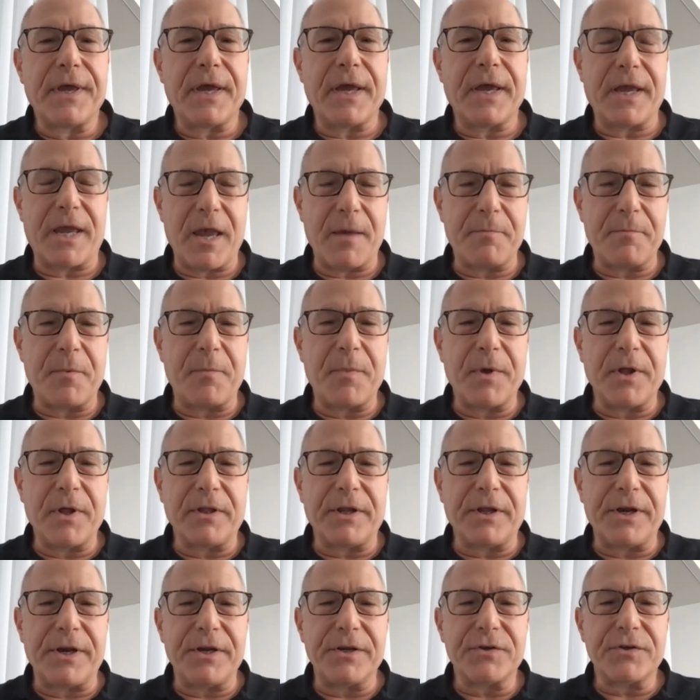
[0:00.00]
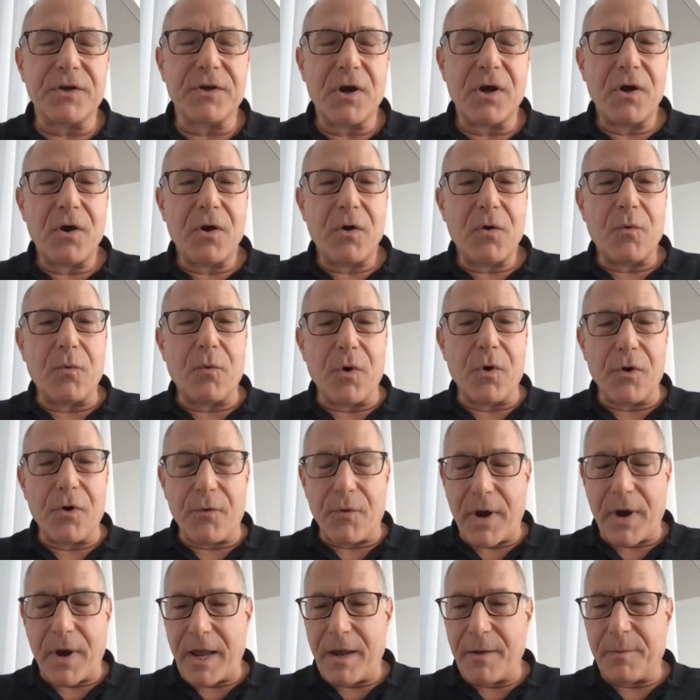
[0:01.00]
and capabilities, we
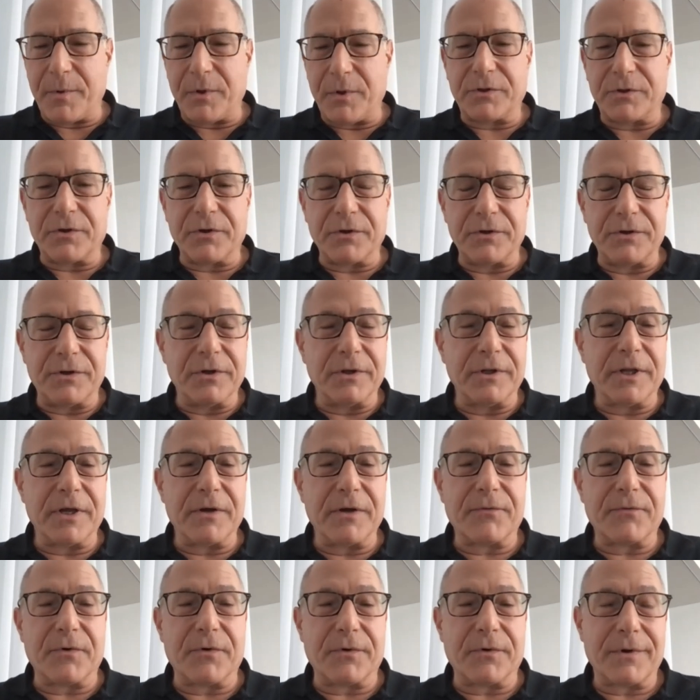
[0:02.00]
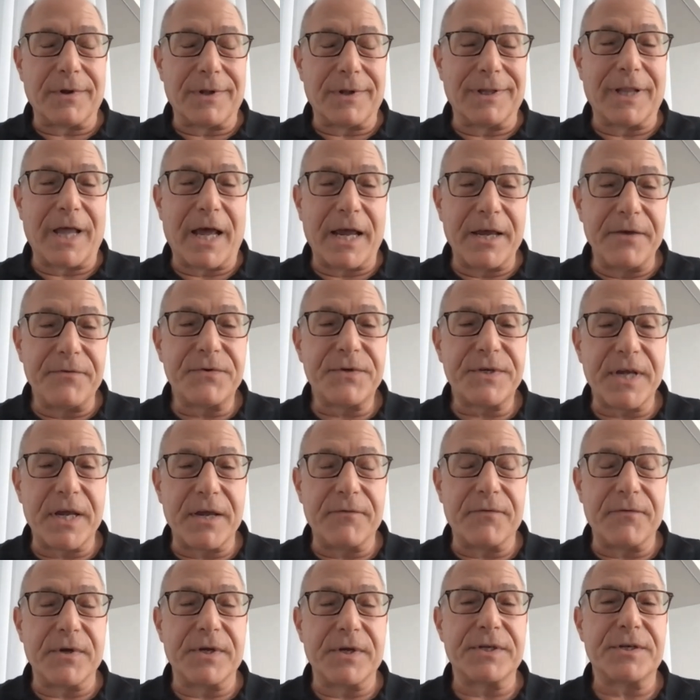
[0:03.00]
were able to deliver life
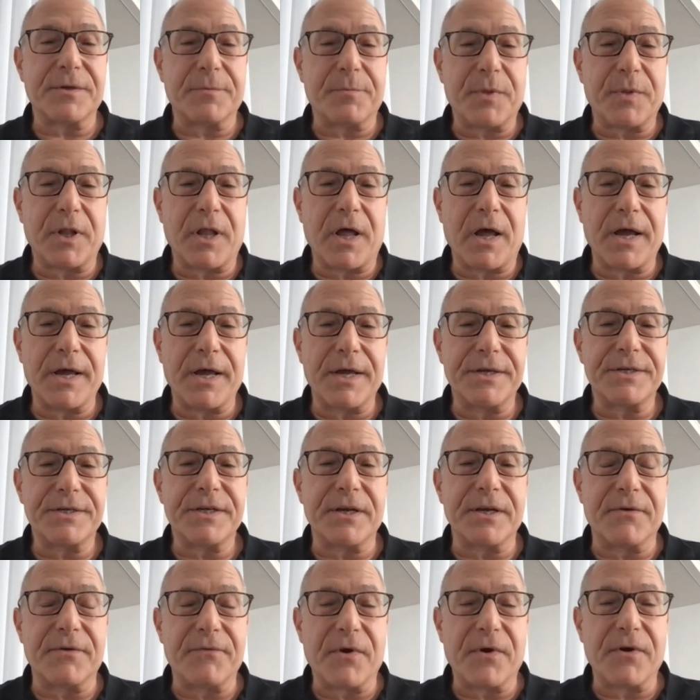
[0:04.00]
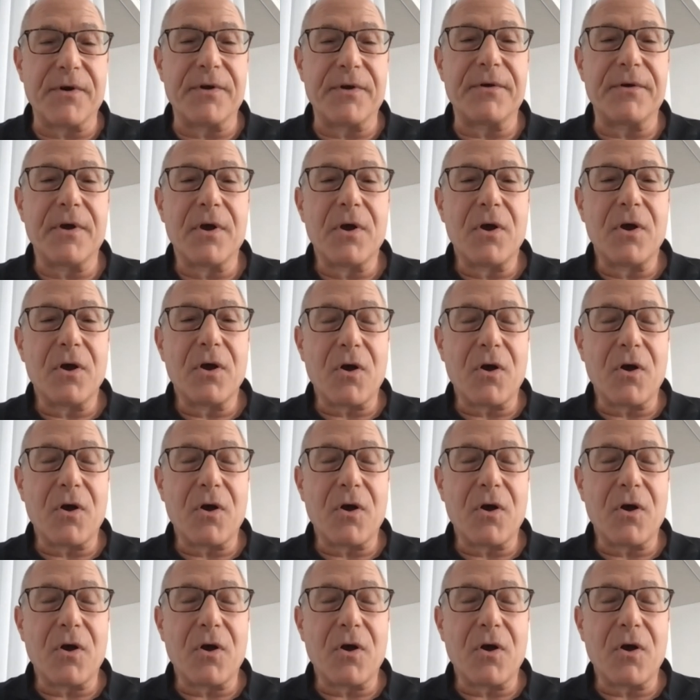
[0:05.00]
saving supplies in a very